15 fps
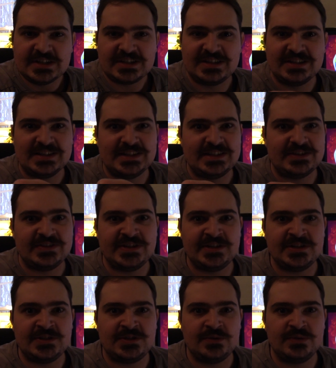glaring
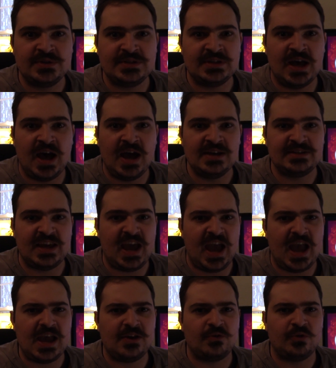into his eyes
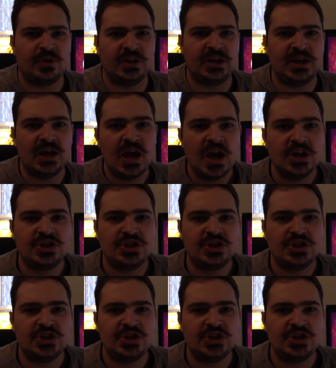angrily.